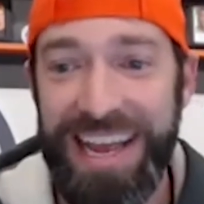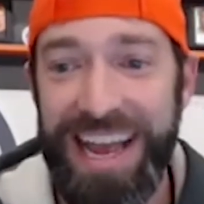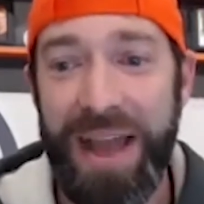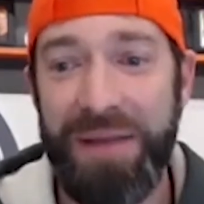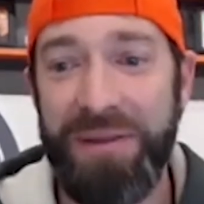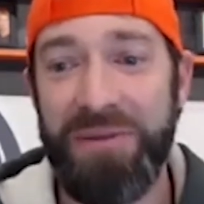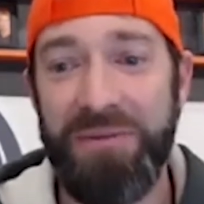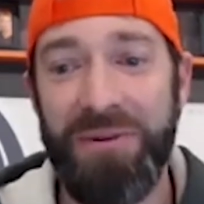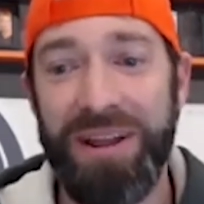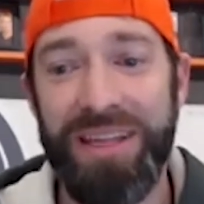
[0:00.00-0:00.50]
I
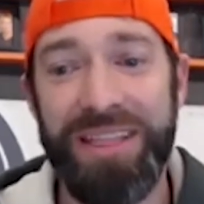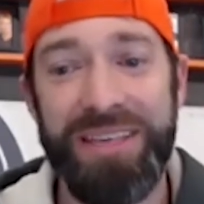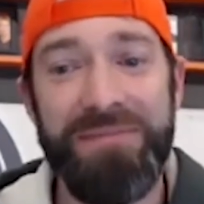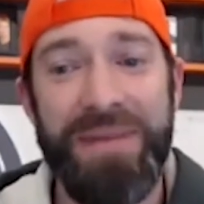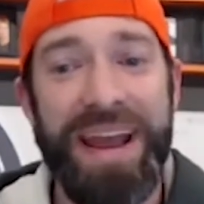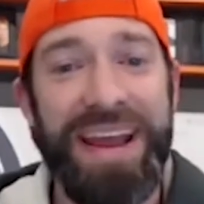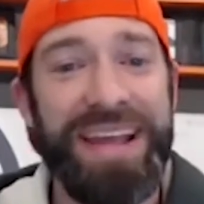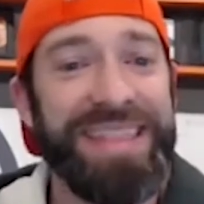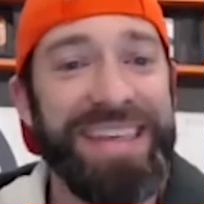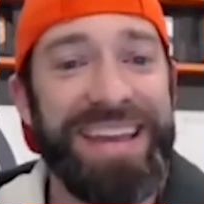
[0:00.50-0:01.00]
mean, one of the
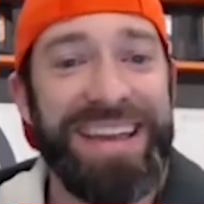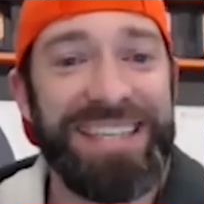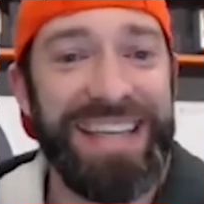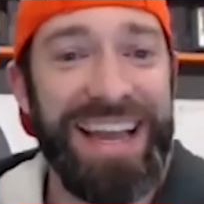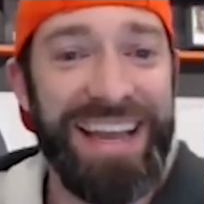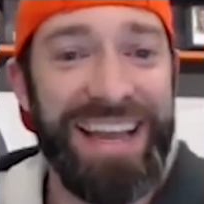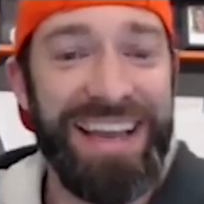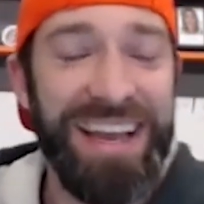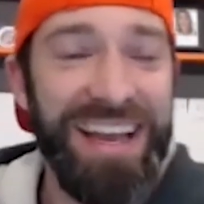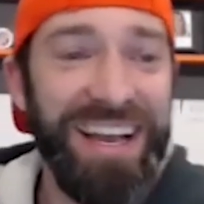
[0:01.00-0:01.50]
main things
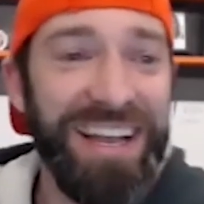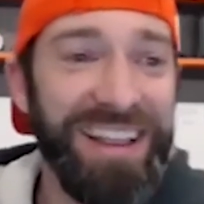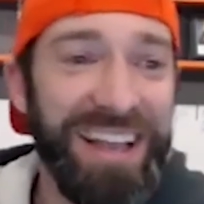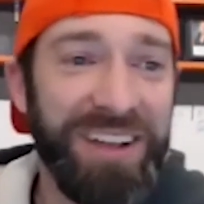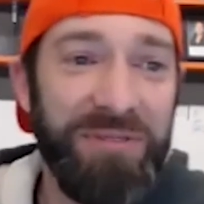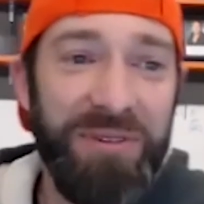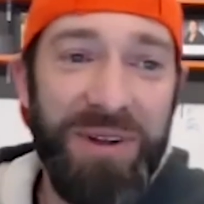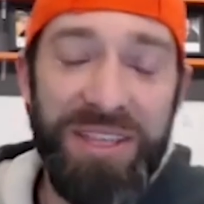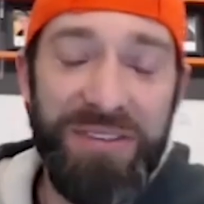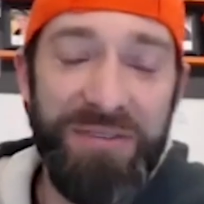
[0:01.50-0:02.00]

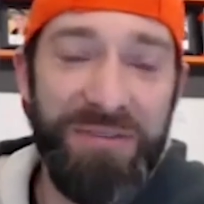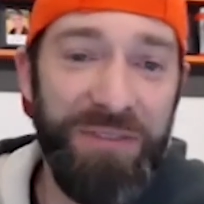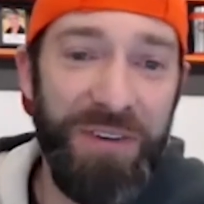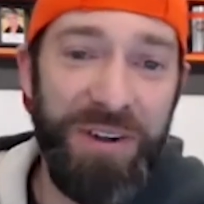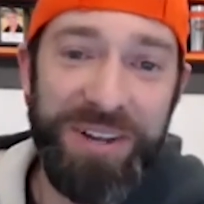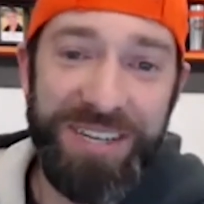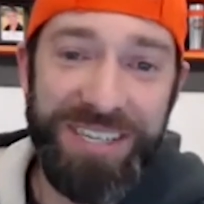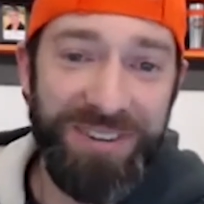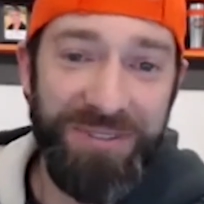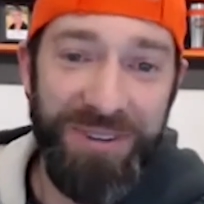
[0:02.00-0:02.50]
one of the
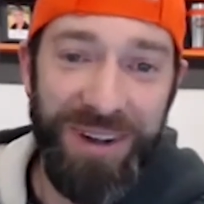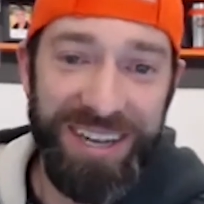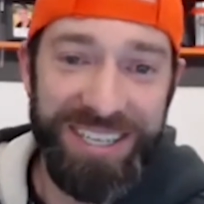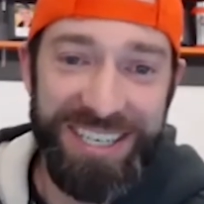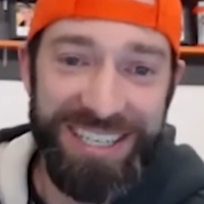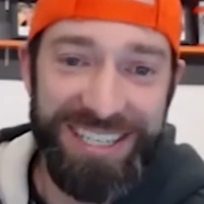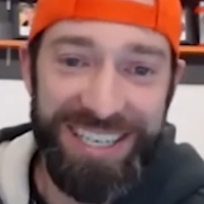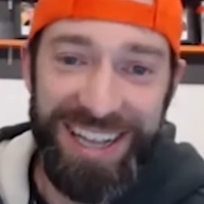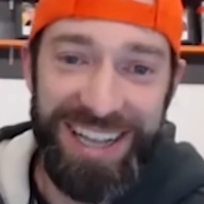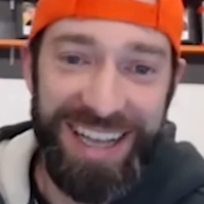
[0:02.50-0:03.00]
first
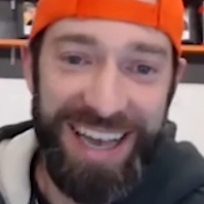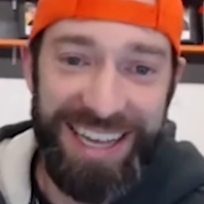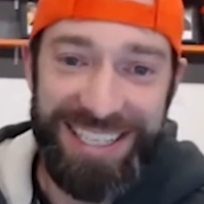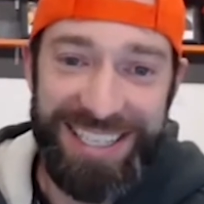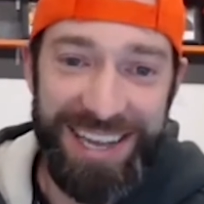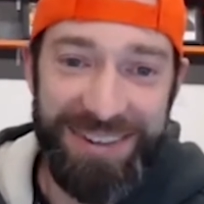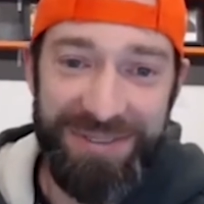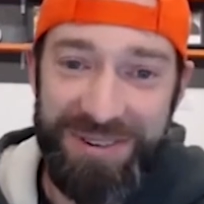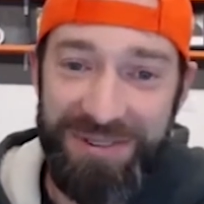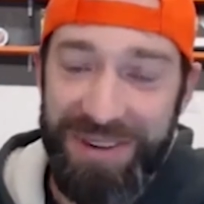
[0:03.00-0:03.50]
questions I'll ask
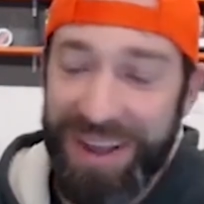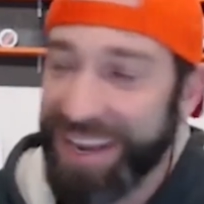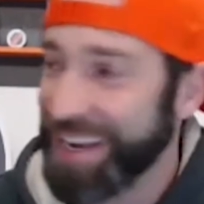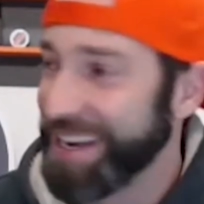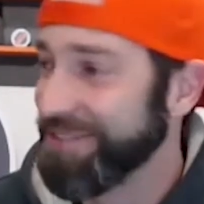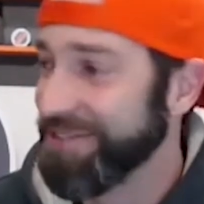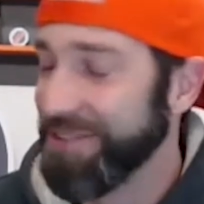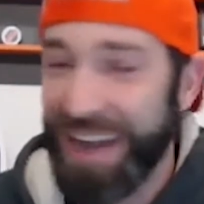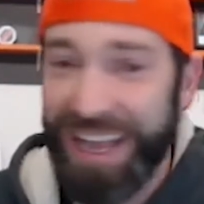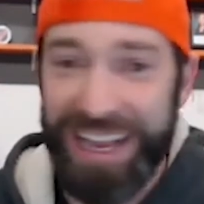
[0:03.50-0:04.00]
someone
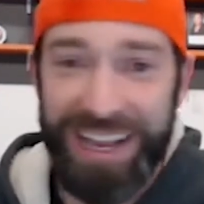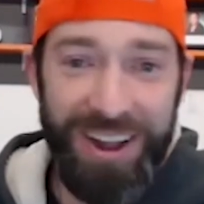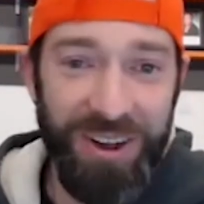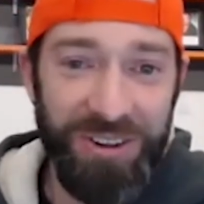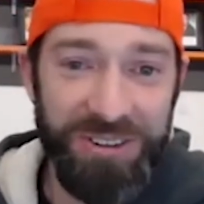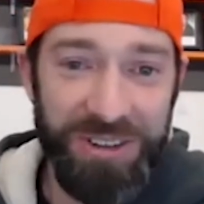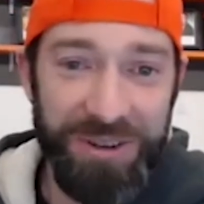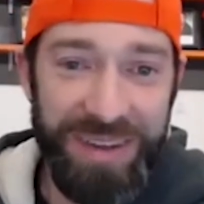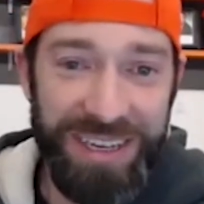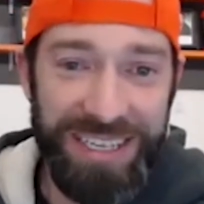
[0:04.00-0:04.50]
when I
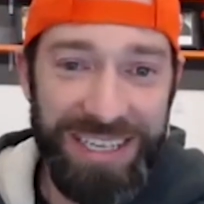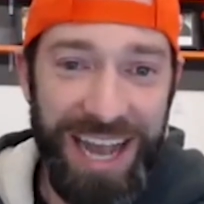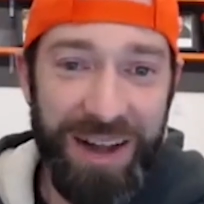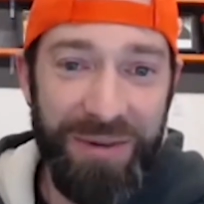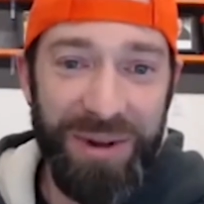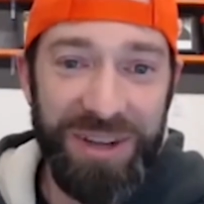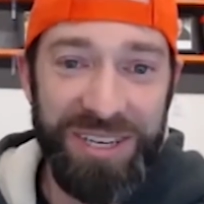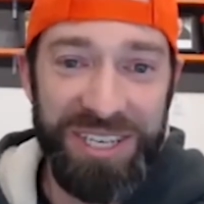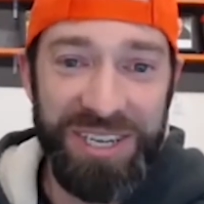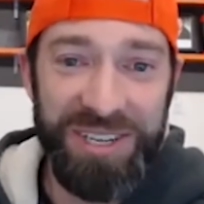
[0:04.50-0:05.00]
coach them is, how
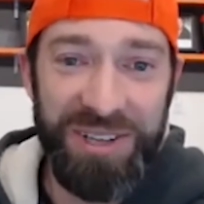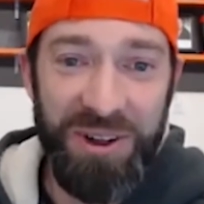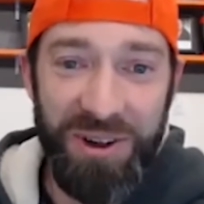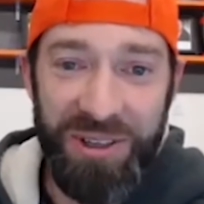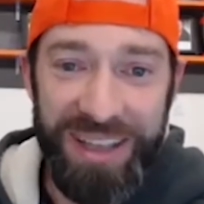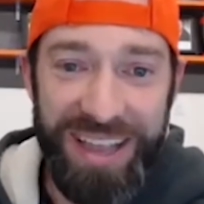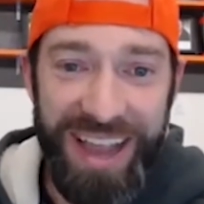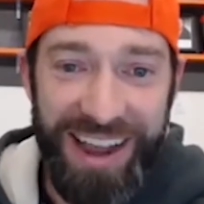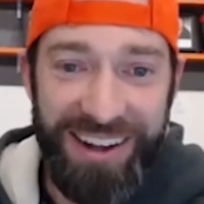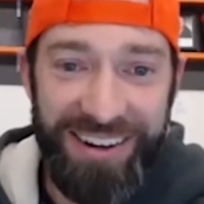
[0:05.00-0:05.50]
much do you owe
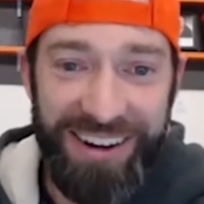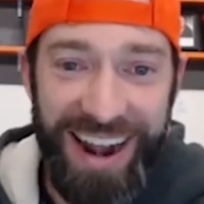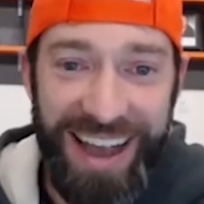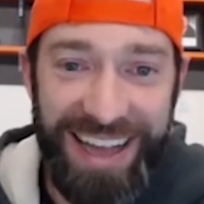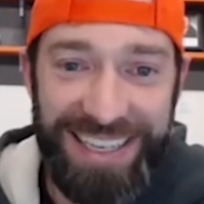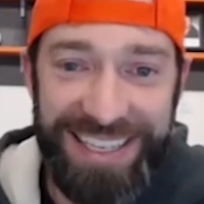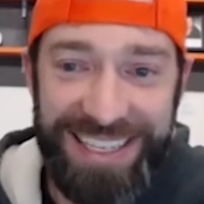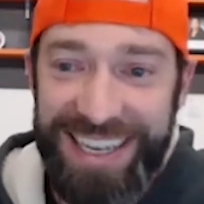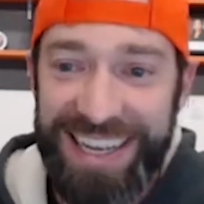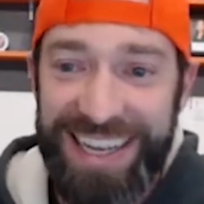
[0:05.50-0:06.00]
the
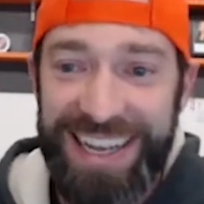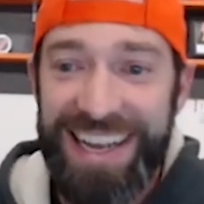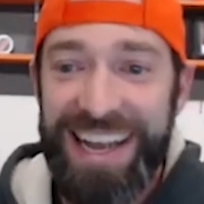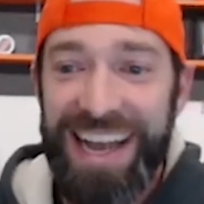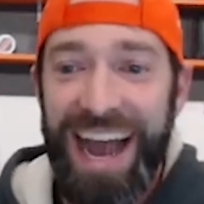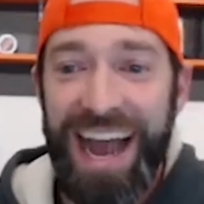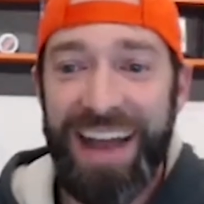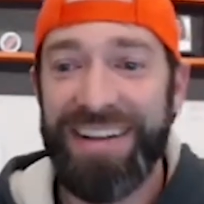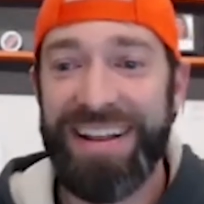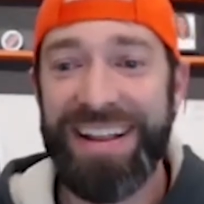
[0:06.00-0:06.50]
IRS?
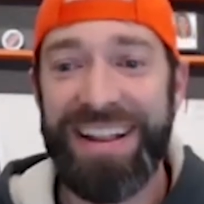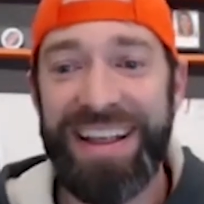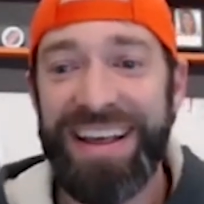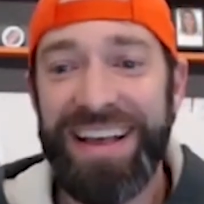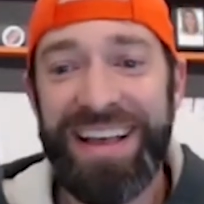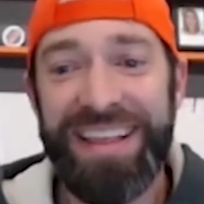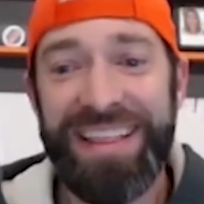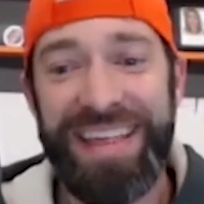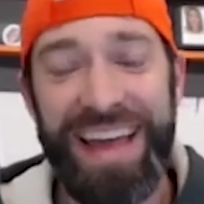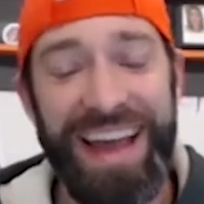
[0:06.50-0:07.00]
I mean,
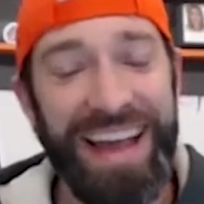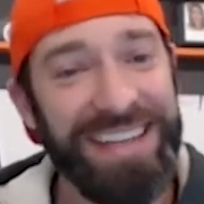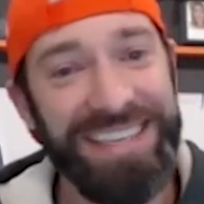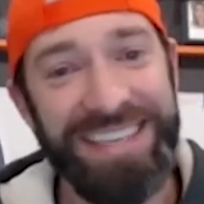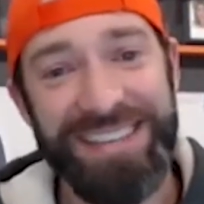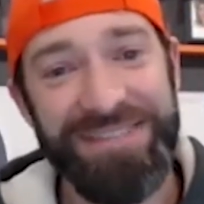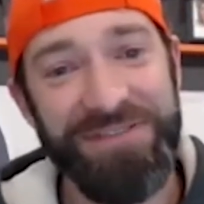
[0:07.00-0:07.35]
that's